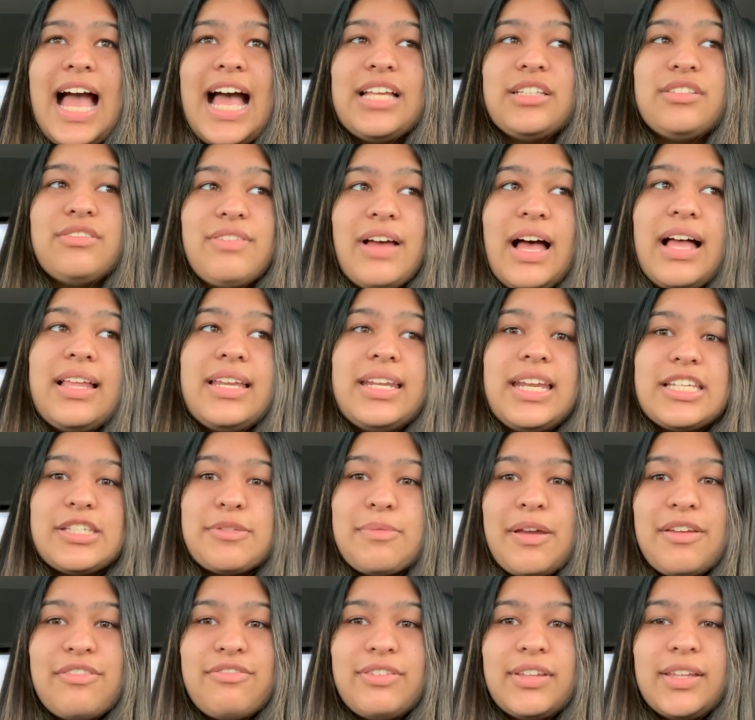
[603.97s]
as valid as
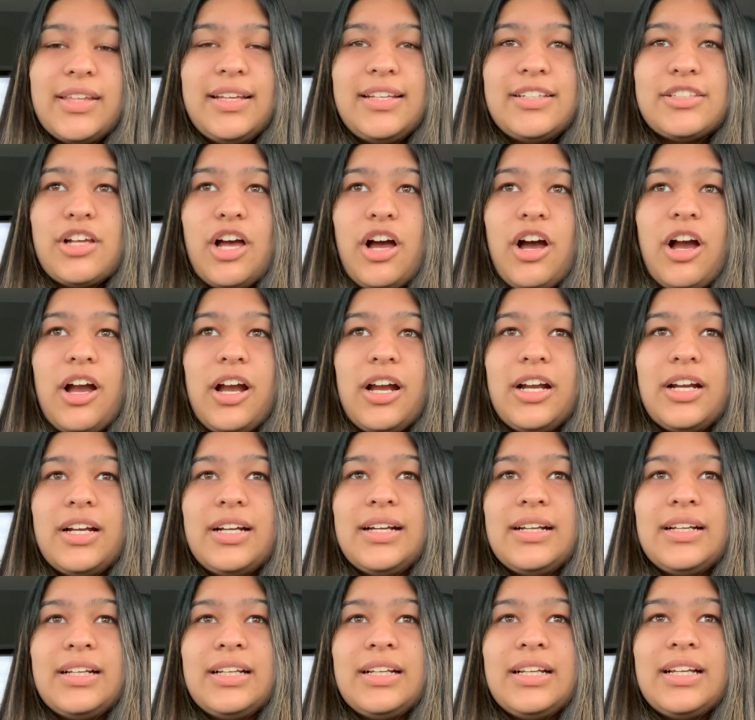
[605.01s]
my feelings are,